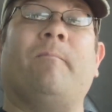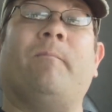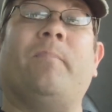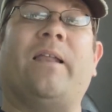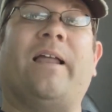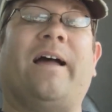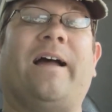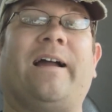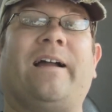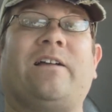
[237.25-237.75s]

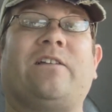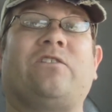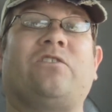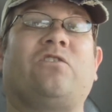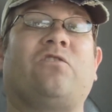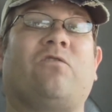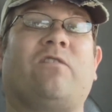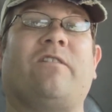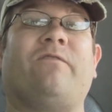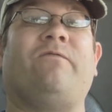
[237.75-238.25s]
black
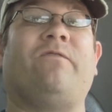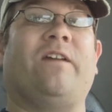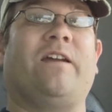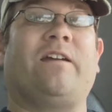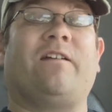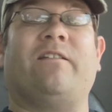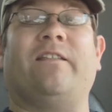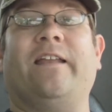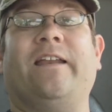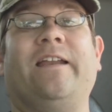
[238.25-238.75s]
sort of
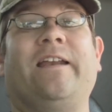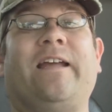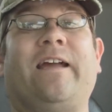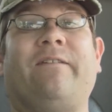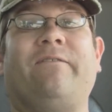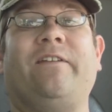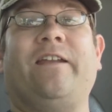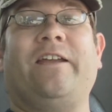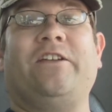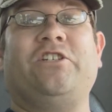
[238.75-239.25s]
figure. They didn't
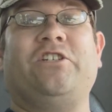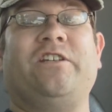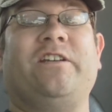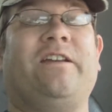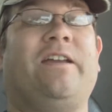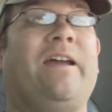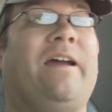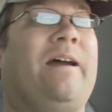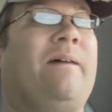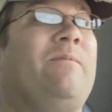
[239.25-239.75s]
have an
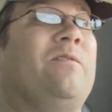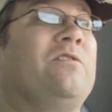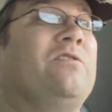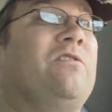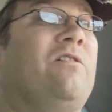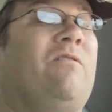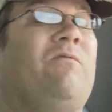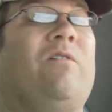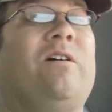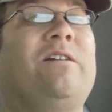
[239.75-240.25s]
HD camera, so